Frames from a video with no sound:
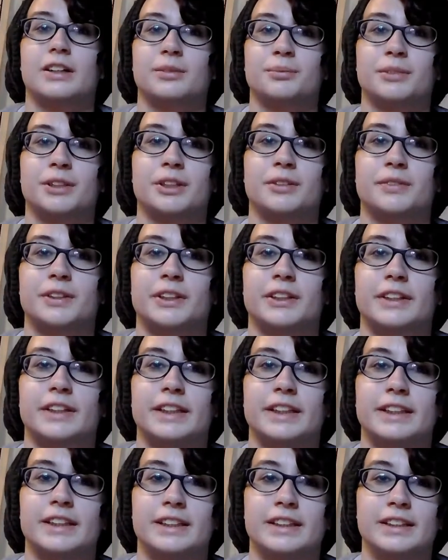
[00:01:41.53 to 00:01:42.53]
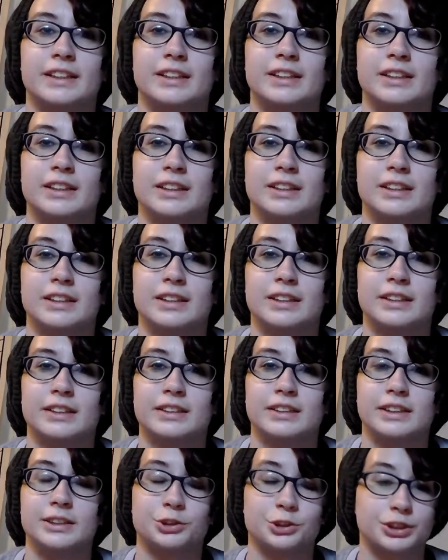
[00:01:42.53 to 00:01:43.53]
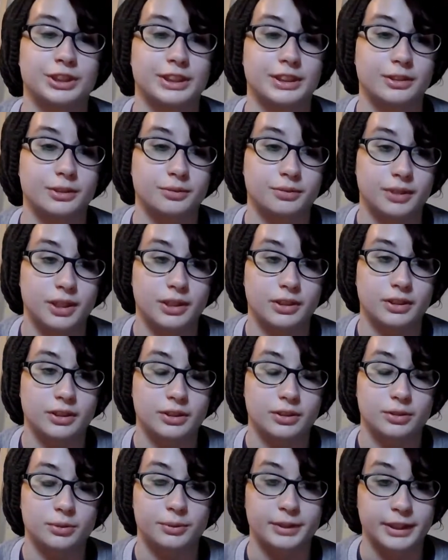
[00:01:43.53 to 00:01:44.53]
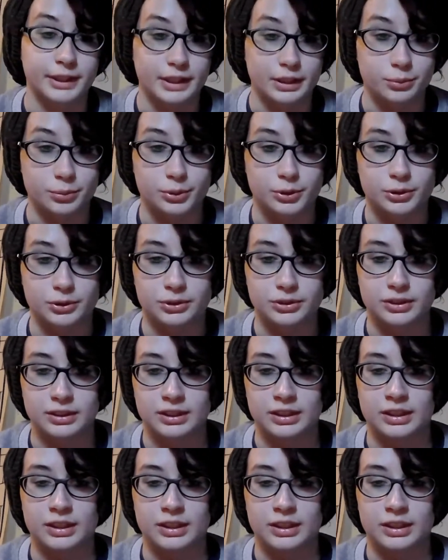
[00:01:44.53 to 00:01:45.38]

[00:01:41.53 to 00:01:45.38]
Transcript: very interesting to follow, relatable.